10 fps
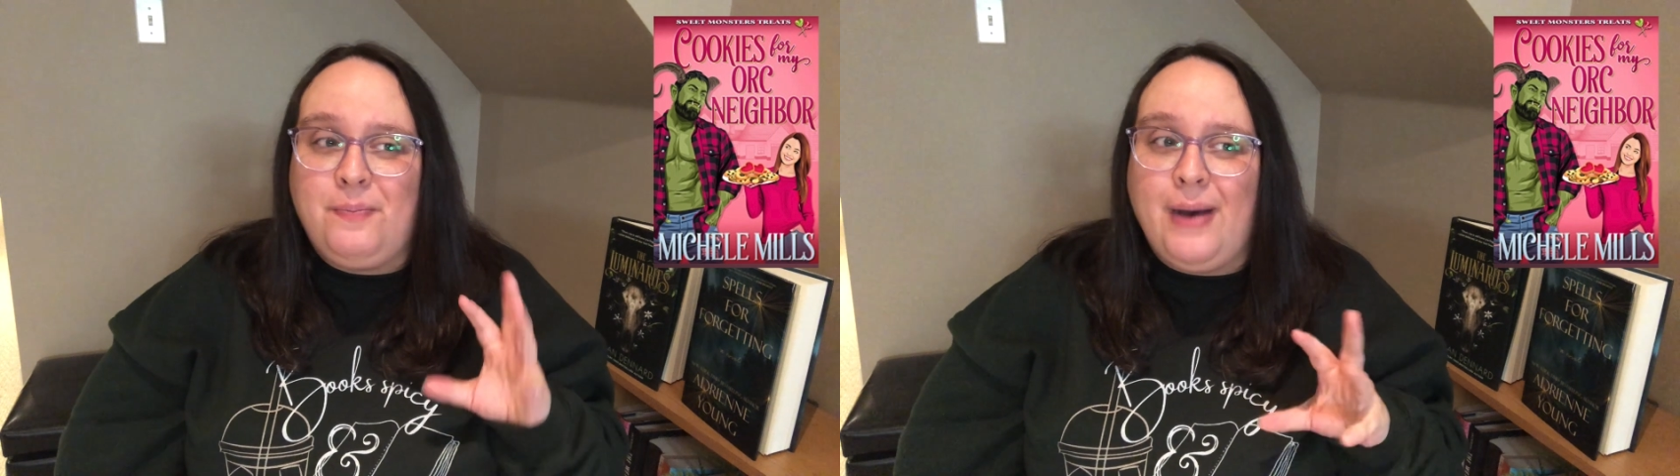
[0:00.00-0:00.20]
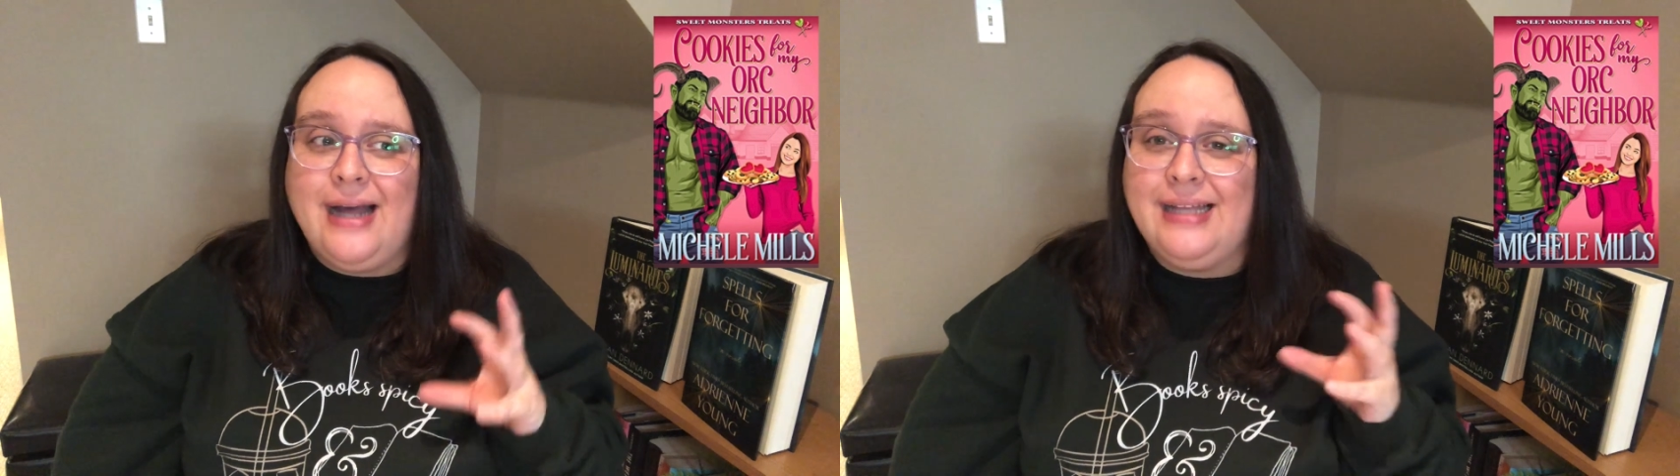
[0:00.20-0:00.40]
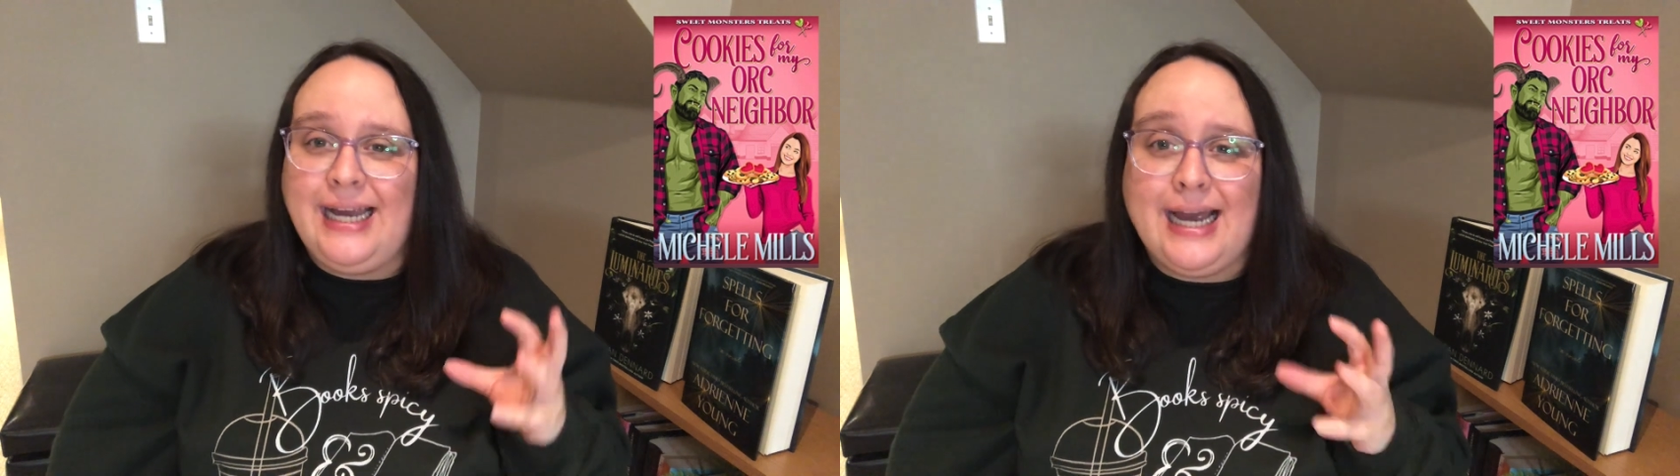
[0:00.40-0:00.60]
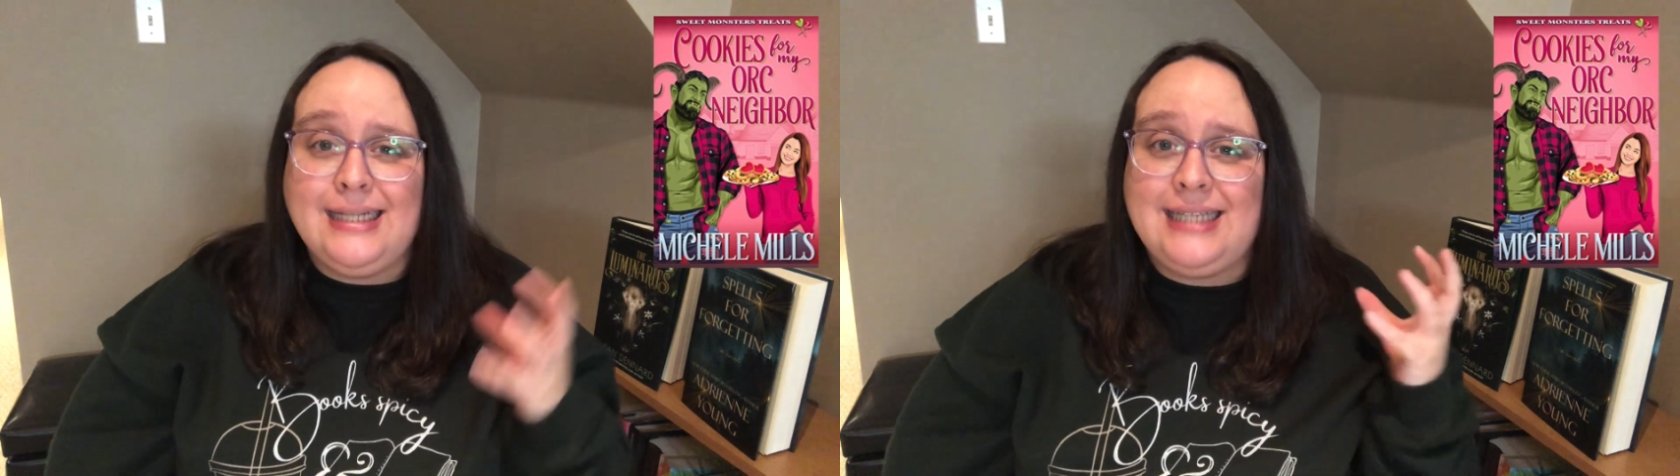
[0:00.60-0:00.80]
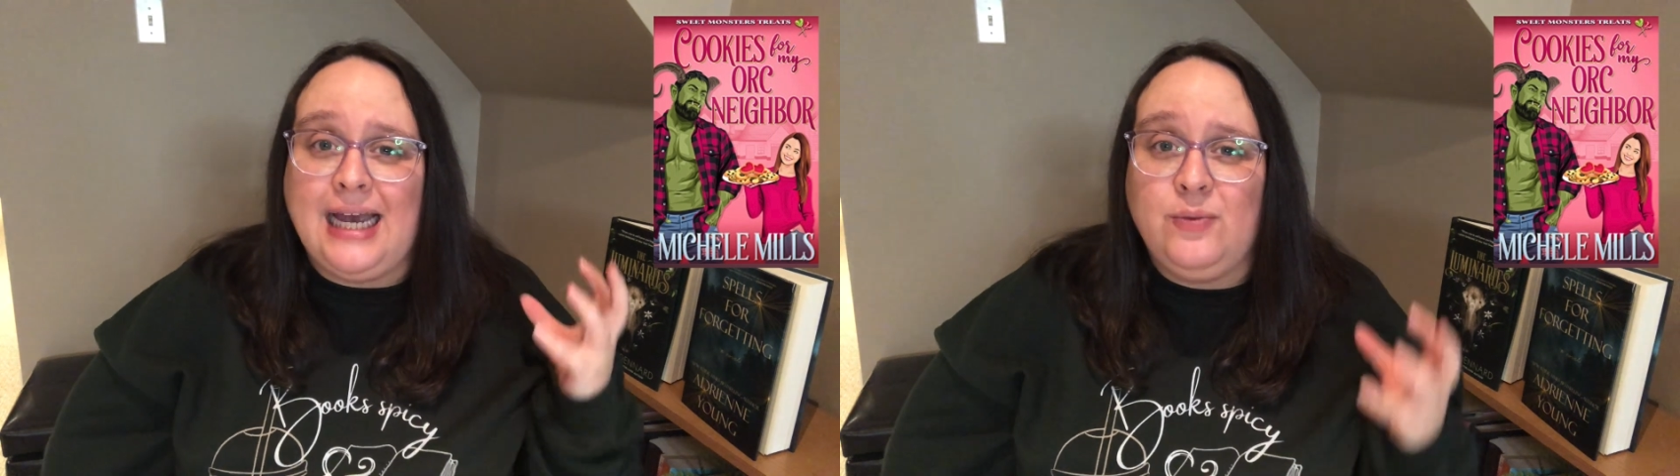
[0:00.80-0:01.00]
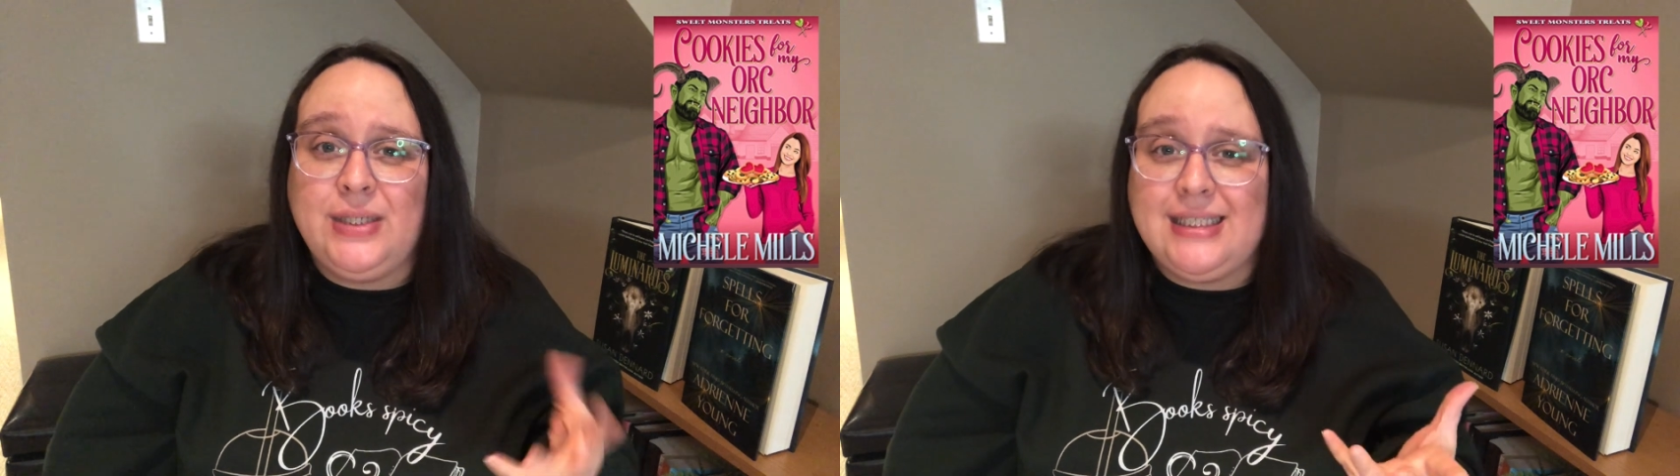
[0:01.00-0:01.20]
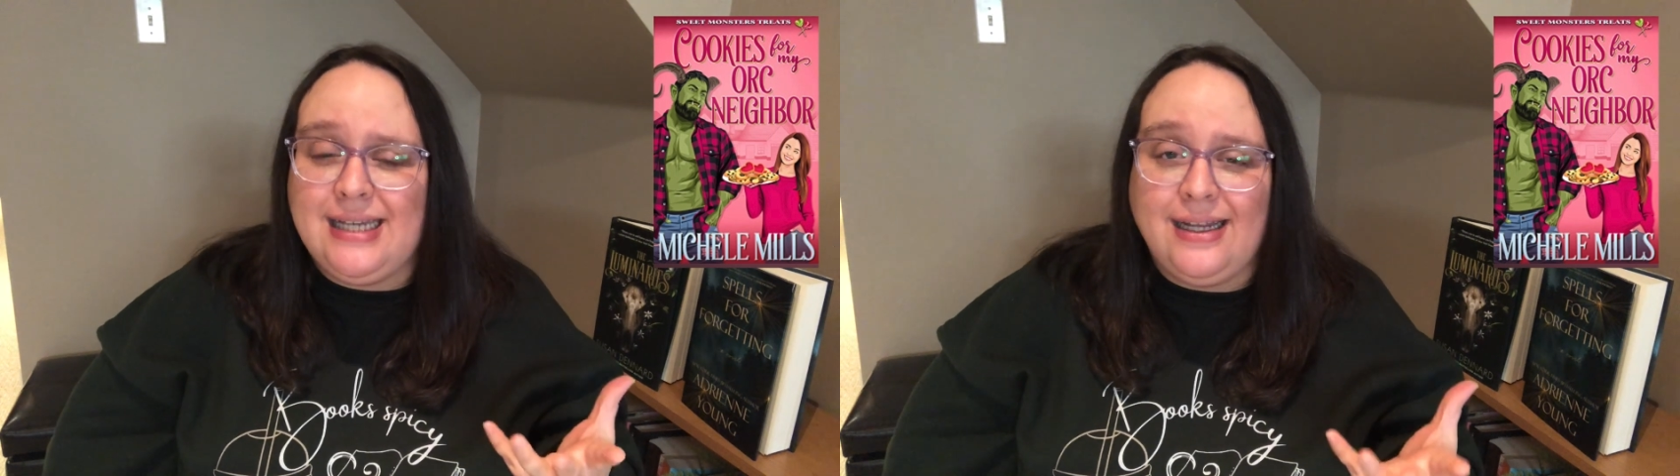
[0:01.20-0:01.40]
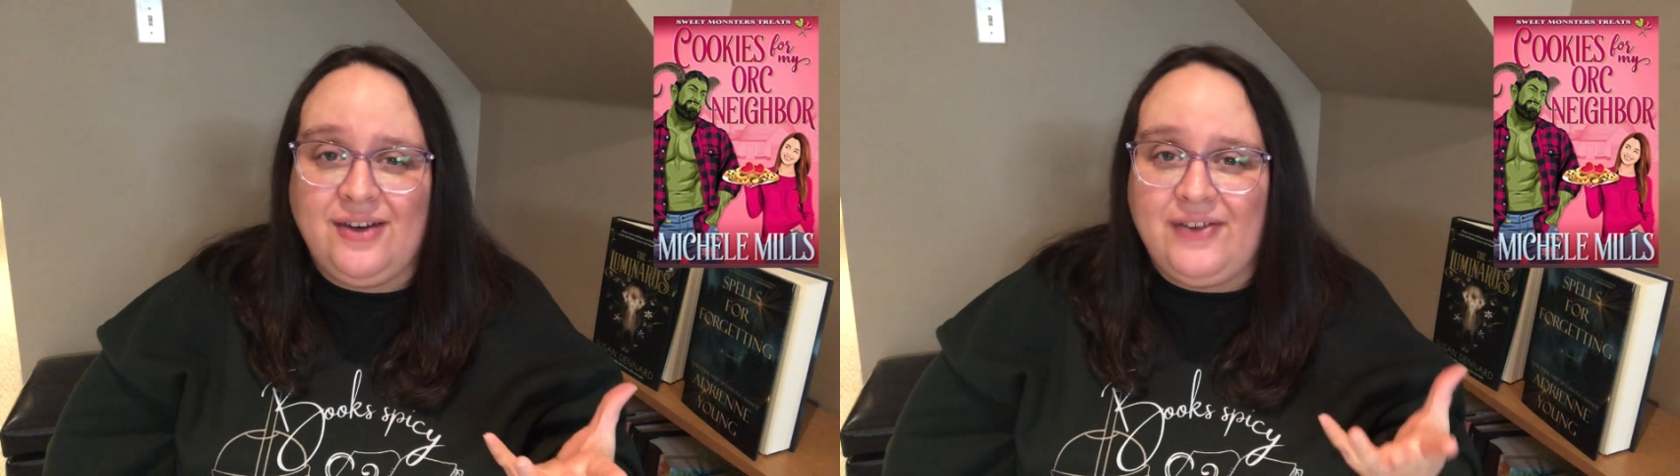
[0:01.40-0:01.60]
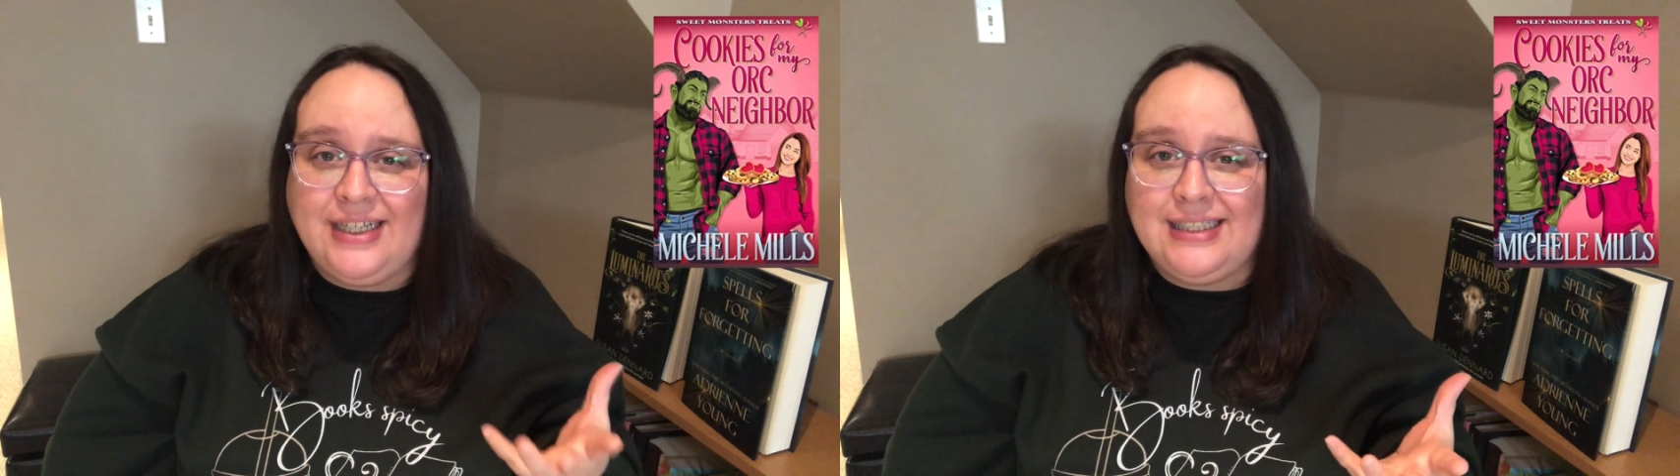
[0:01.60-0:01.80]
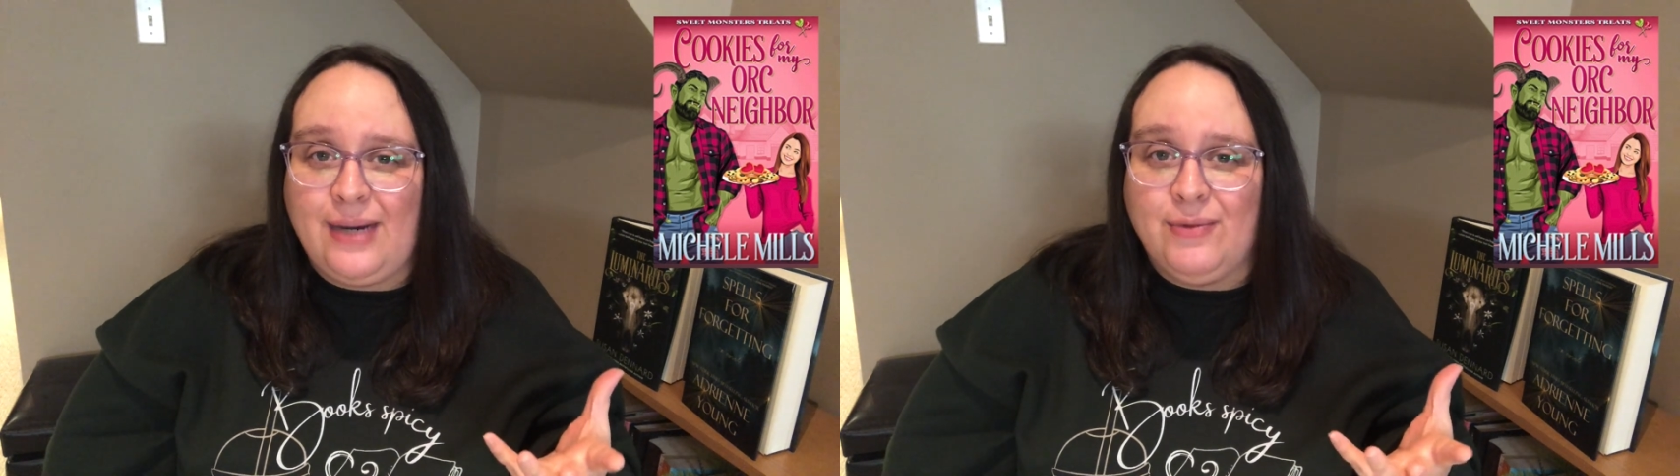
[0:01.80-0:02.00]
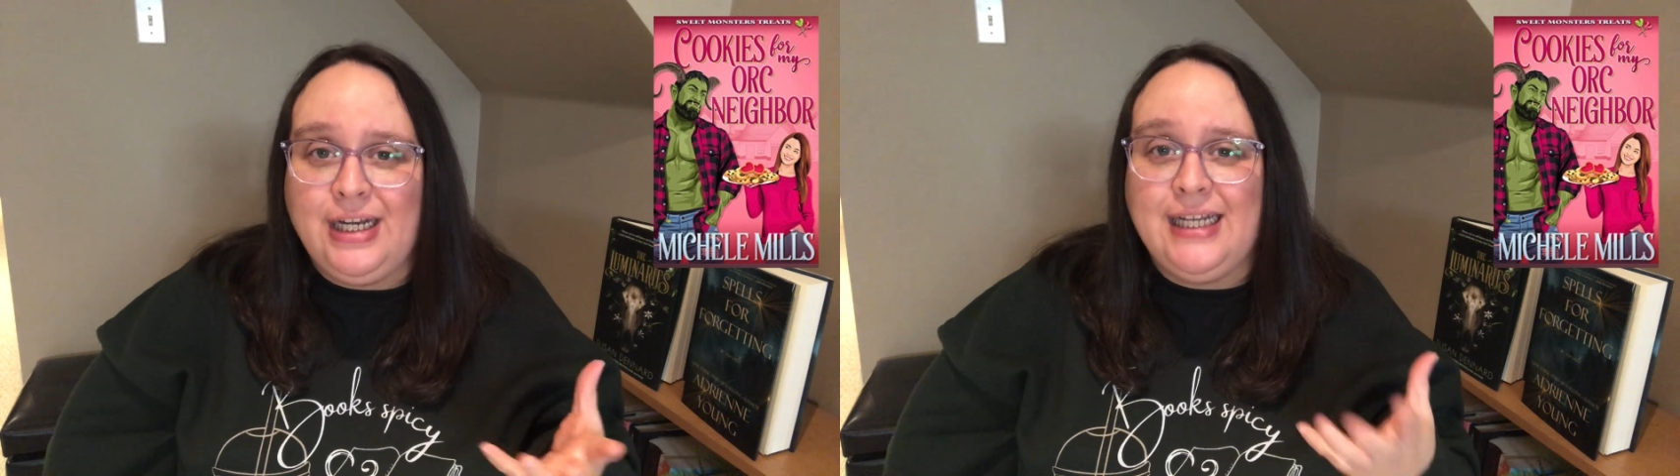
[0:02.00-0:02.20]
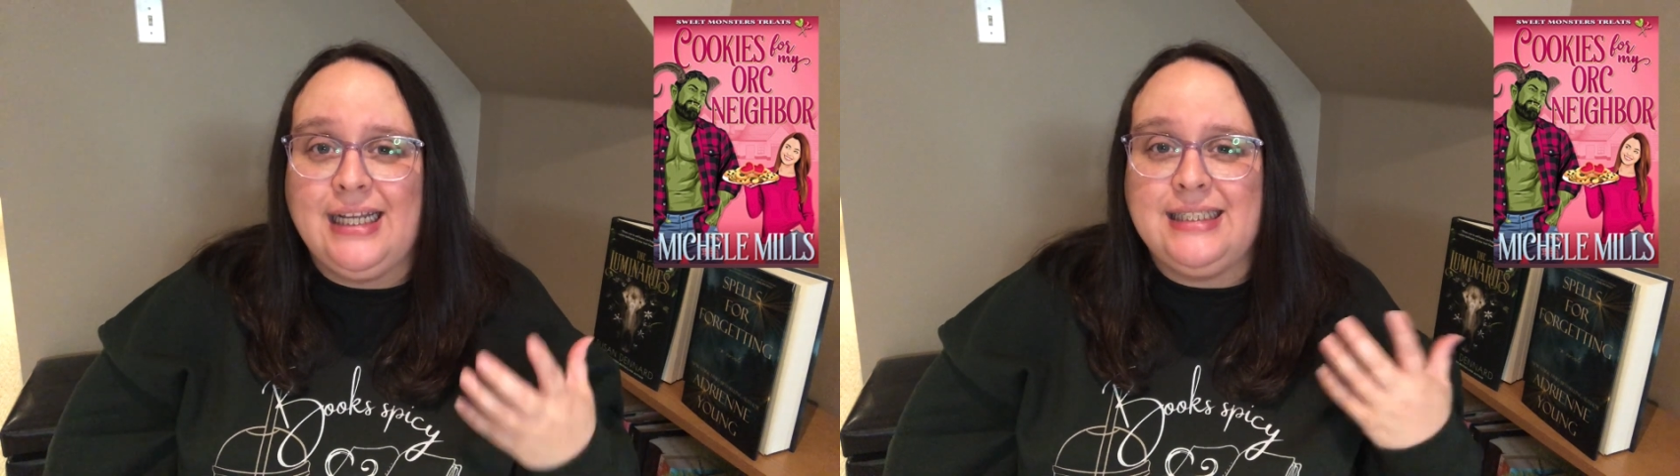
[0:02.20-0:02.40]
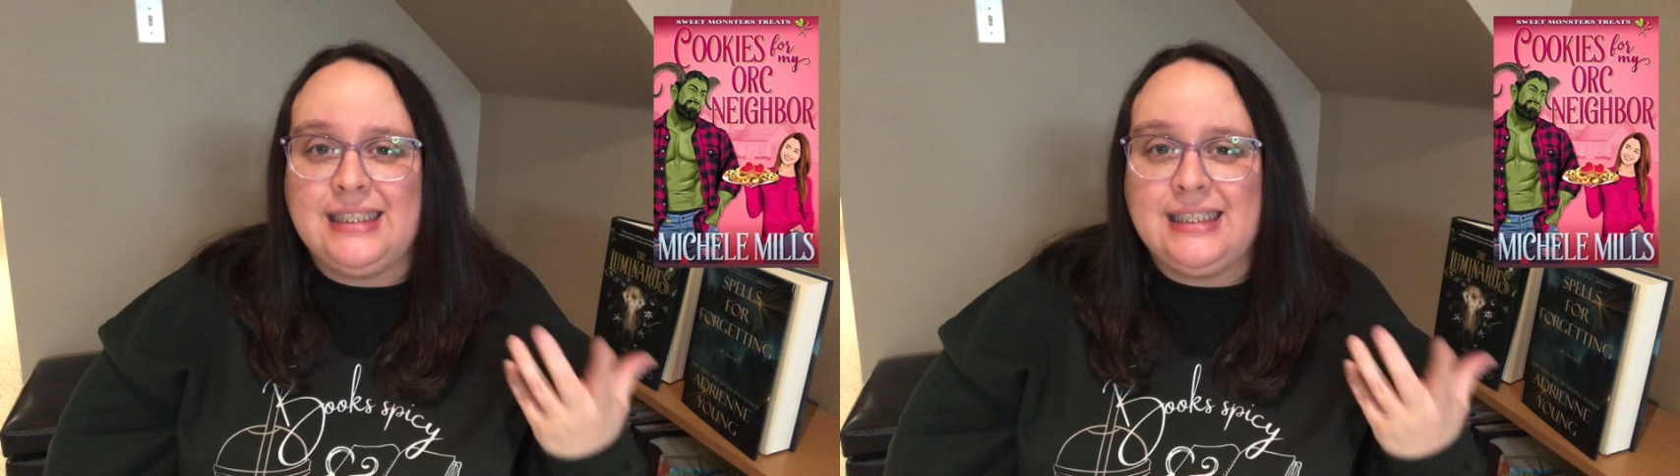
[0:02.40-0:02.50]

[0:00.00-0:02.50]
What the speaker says: but like I said, we still had a fun time reading this,